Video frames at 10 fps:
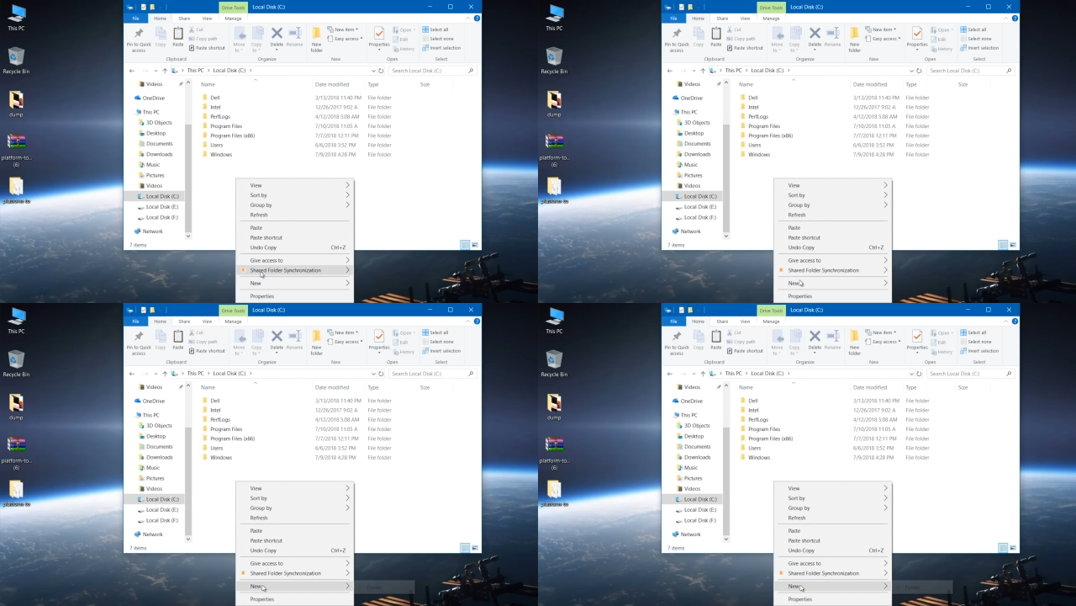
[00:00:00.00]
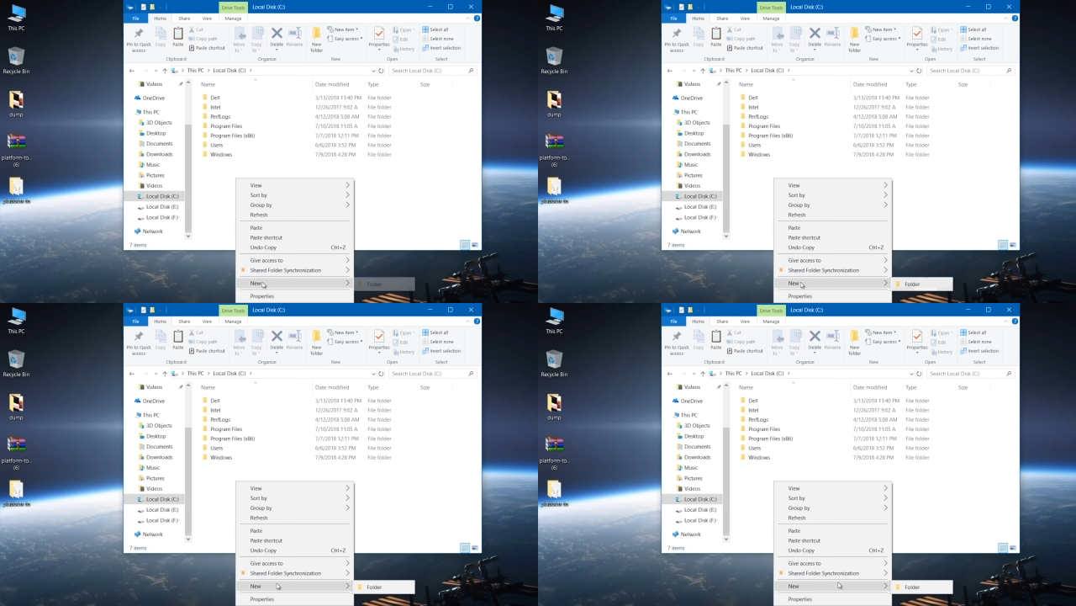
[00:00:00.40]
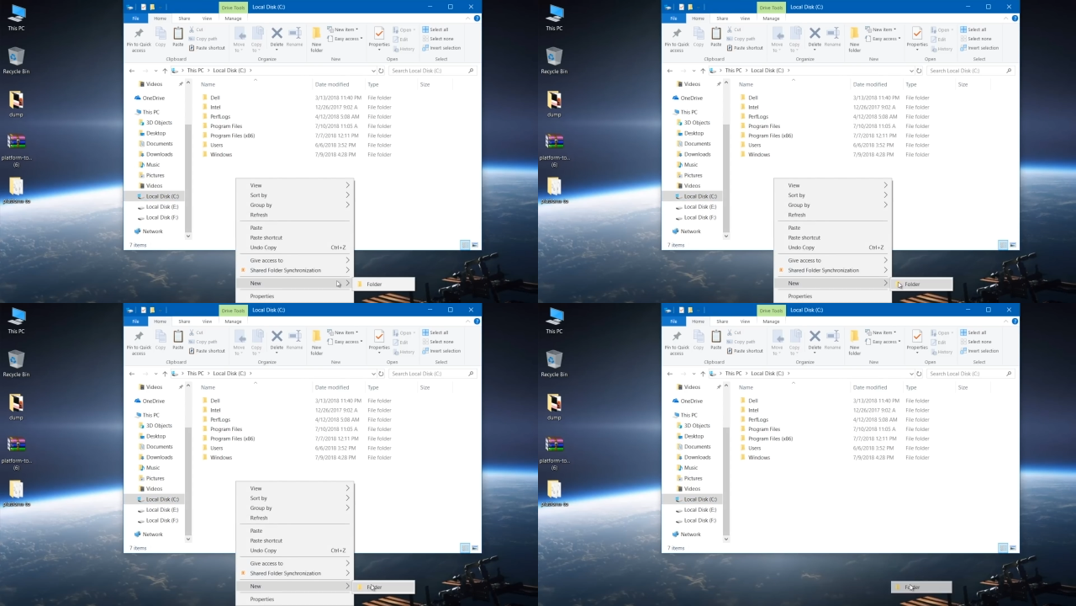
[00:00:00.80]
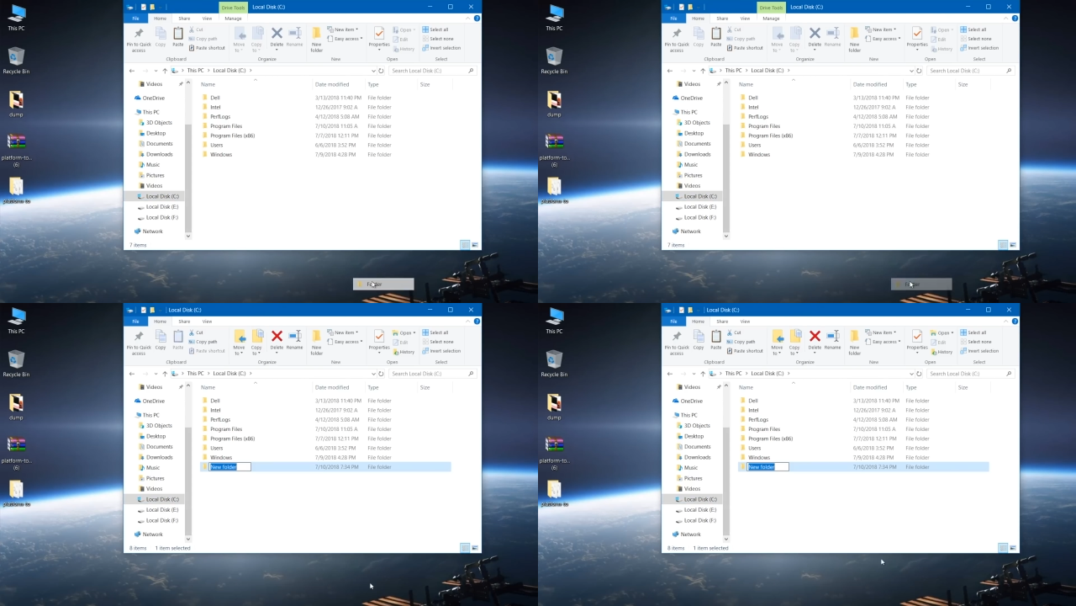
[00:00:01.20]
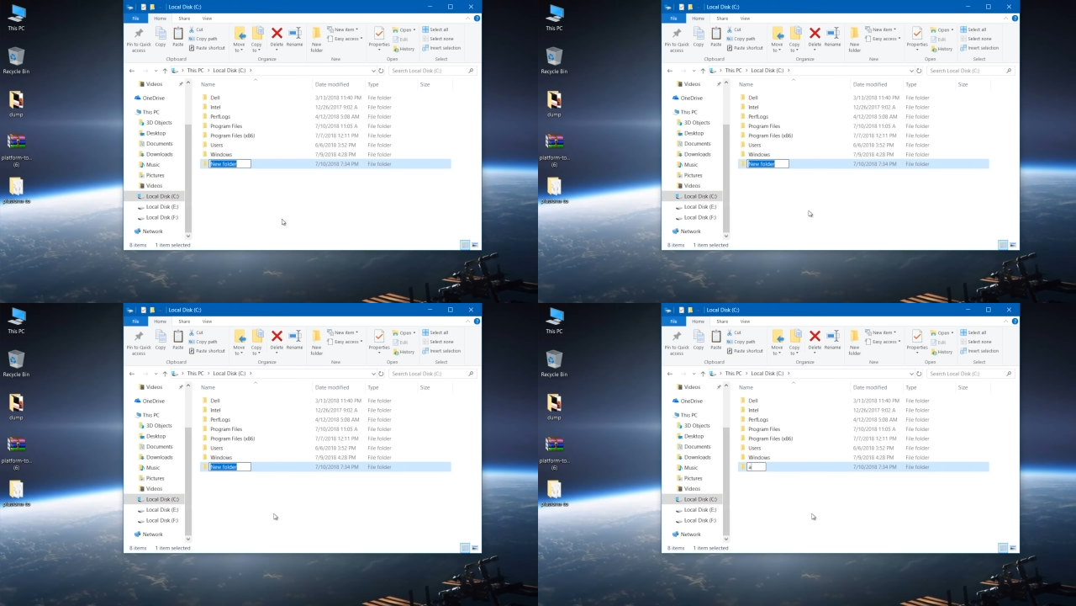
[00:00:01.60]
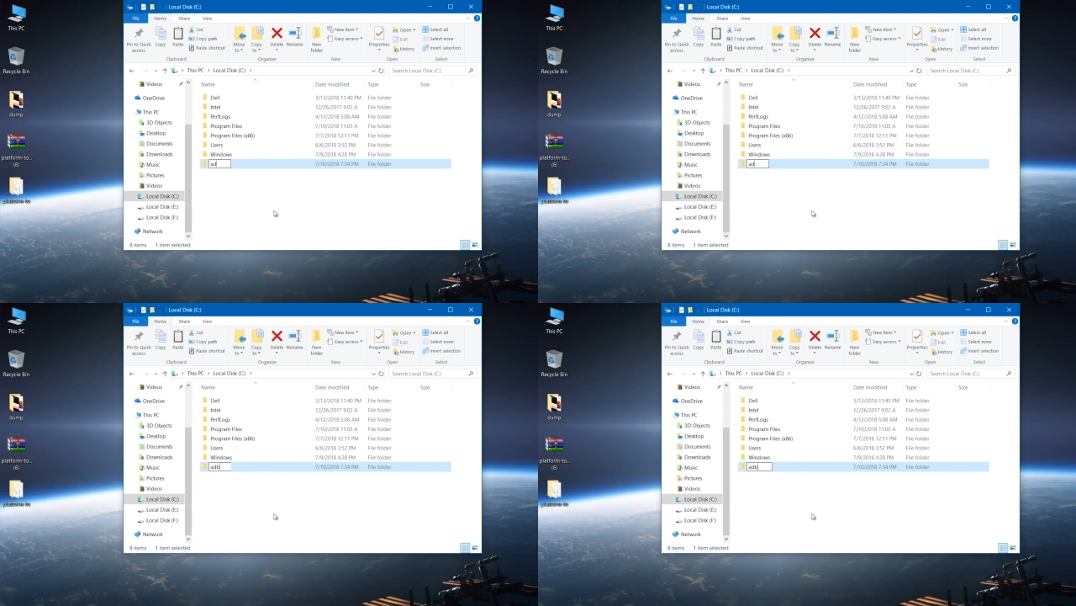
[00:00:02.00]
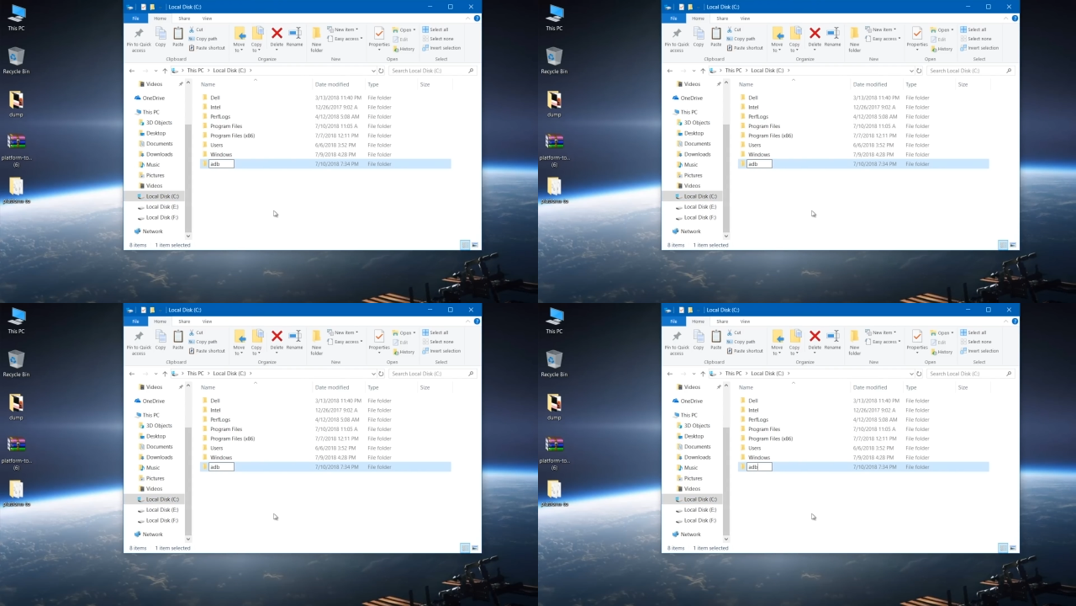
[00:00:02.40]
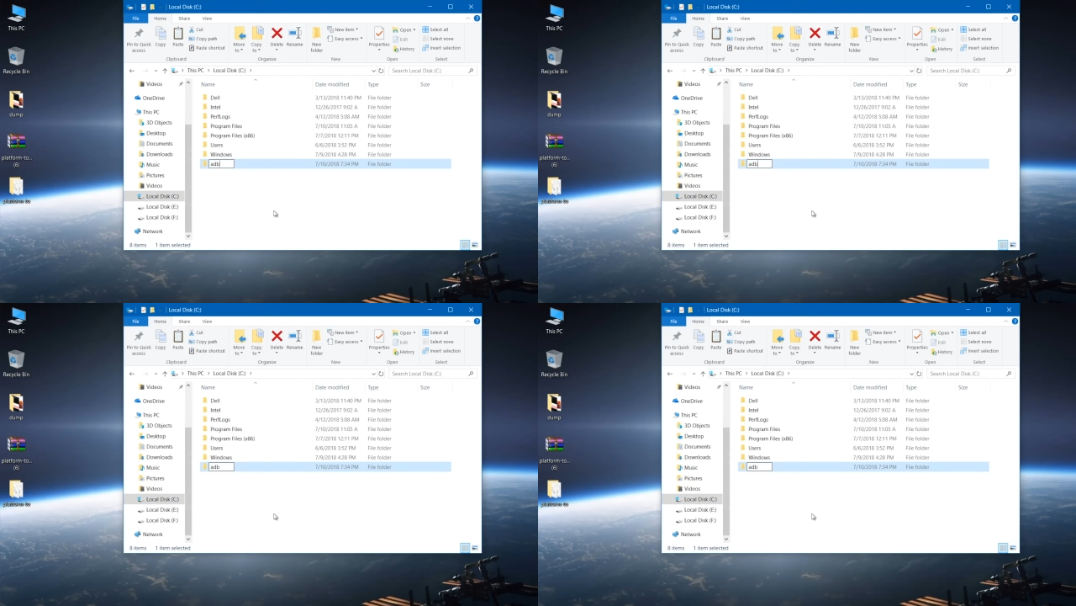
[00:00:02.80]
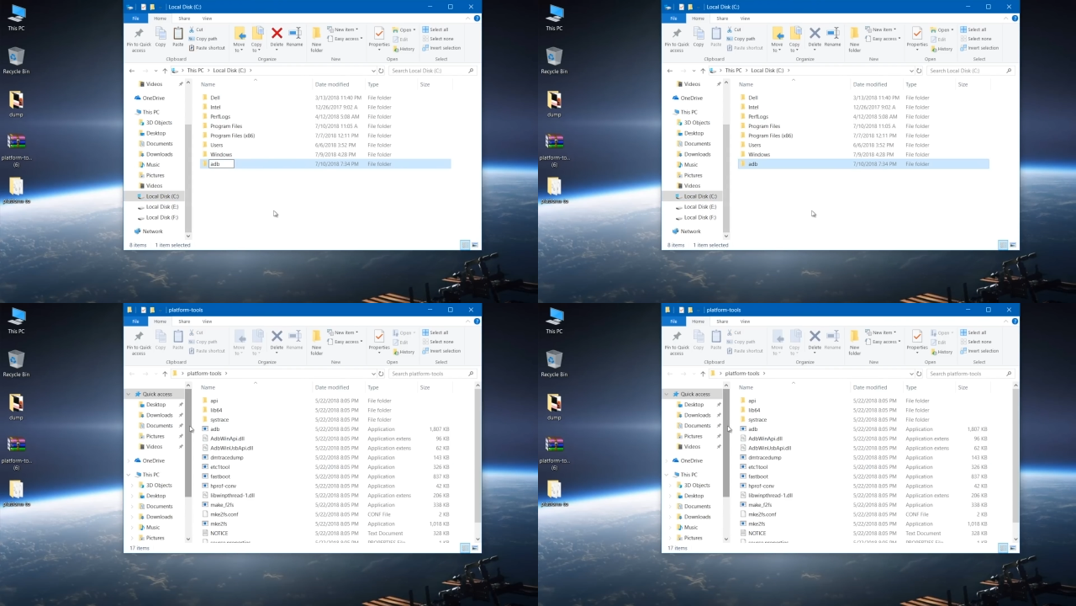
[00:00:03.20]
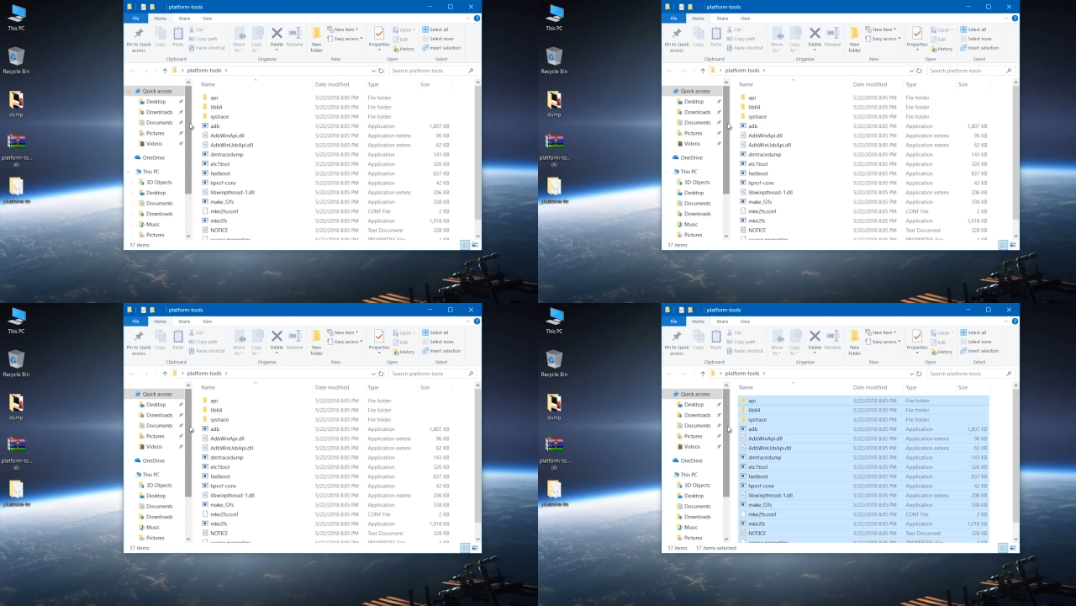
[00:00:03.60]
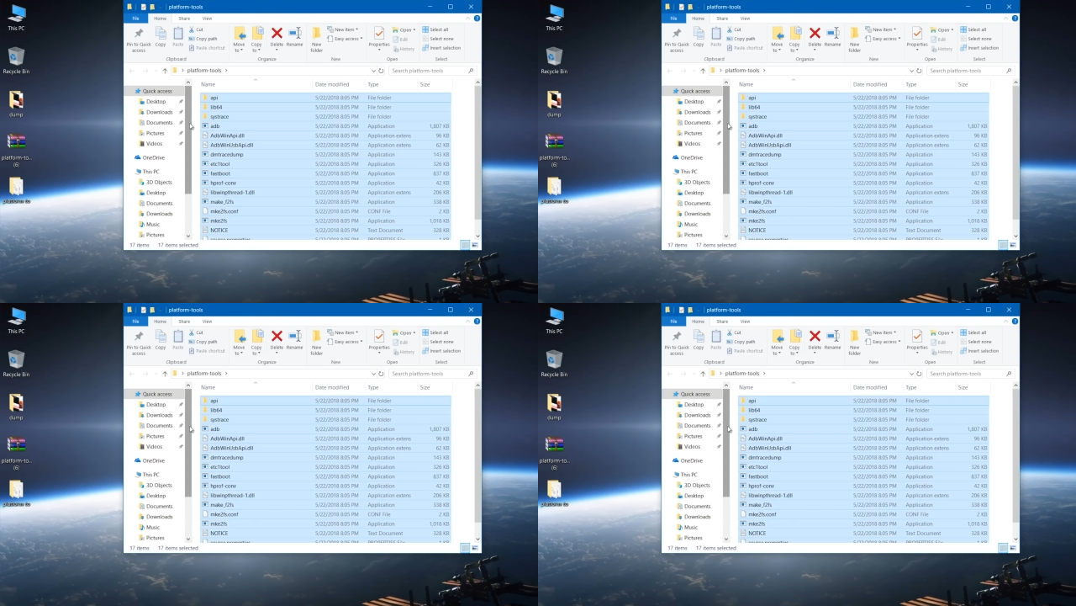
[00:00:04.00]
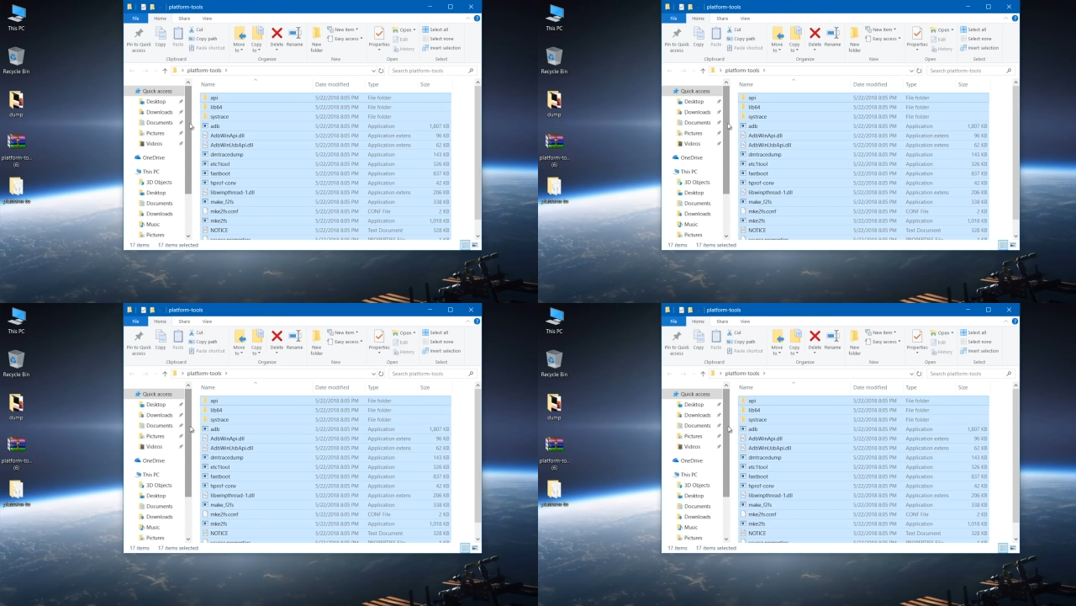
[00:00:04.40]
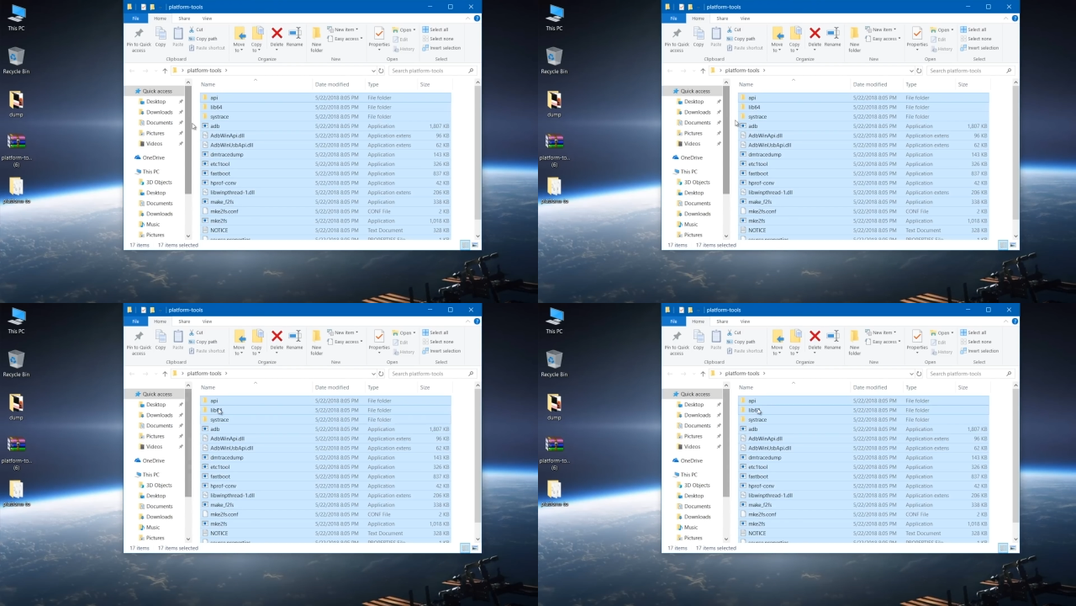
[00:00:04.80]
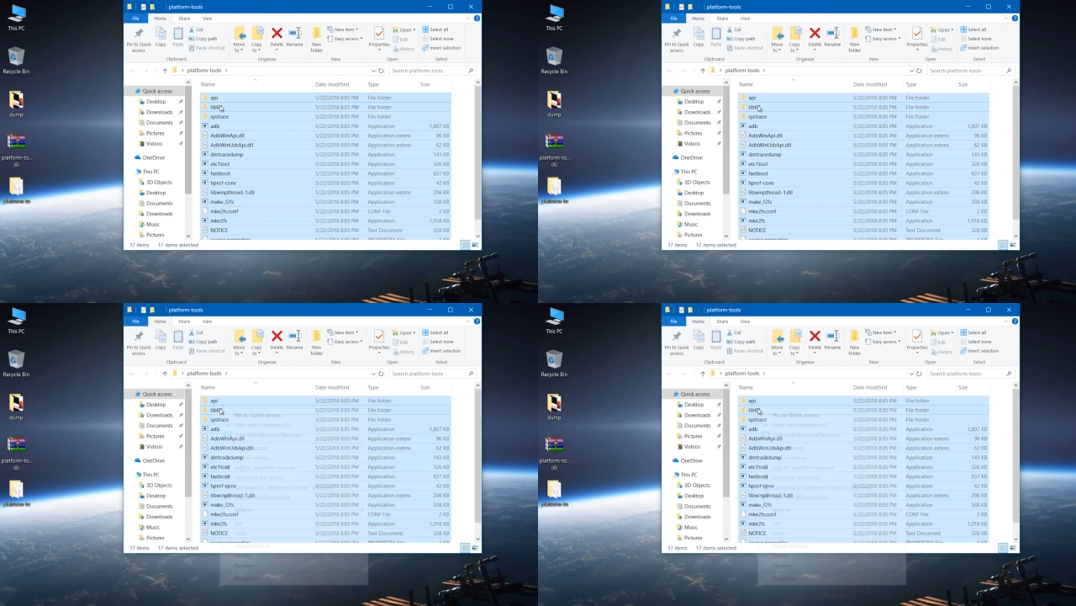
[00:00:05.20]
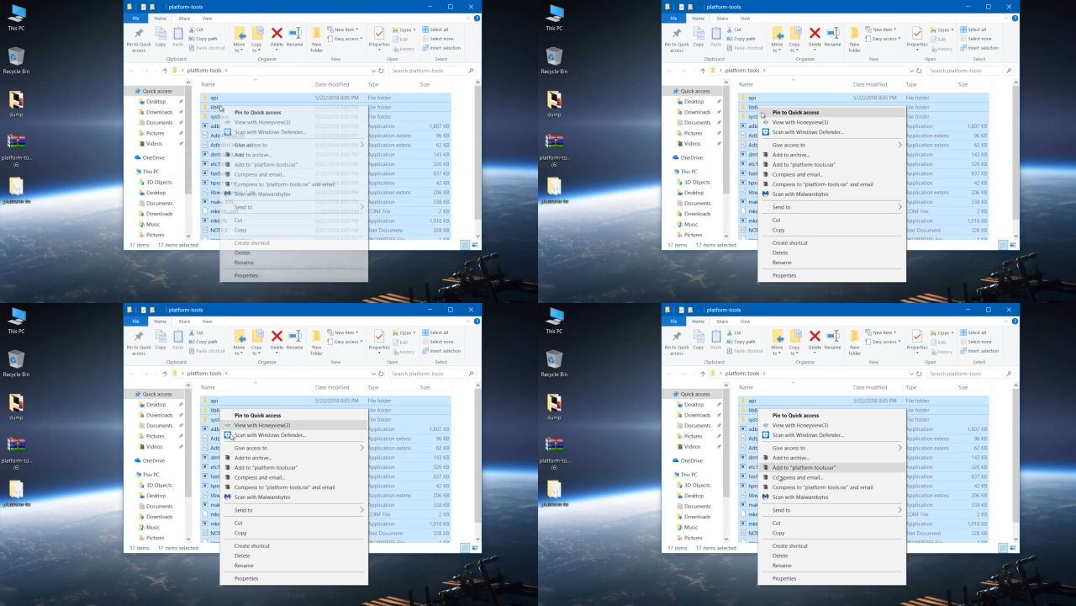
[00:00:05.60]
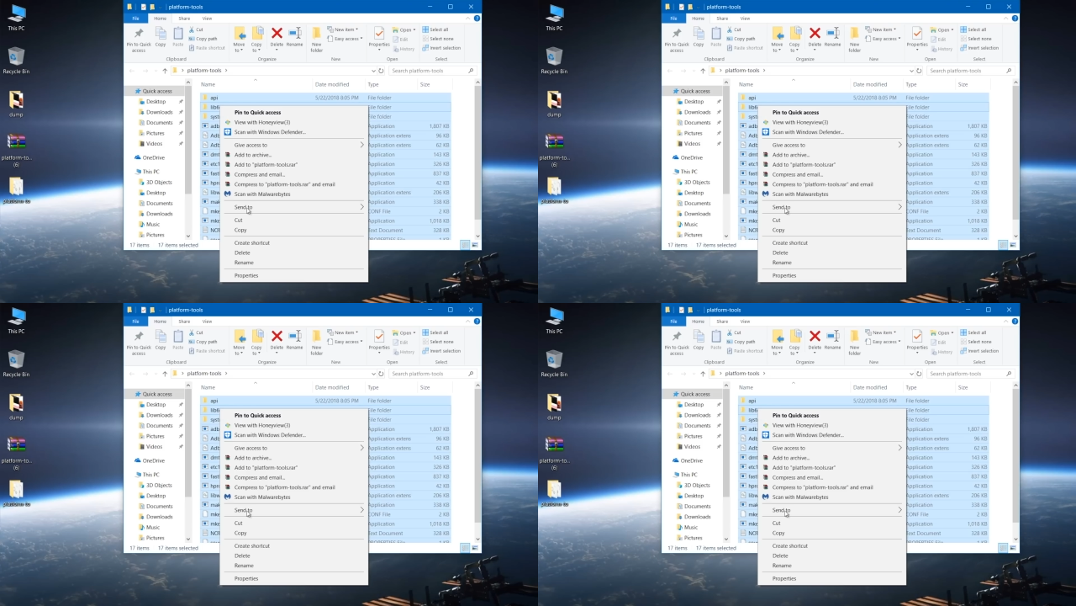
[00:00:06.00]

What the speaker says: No face is visible, so there are no lips to read.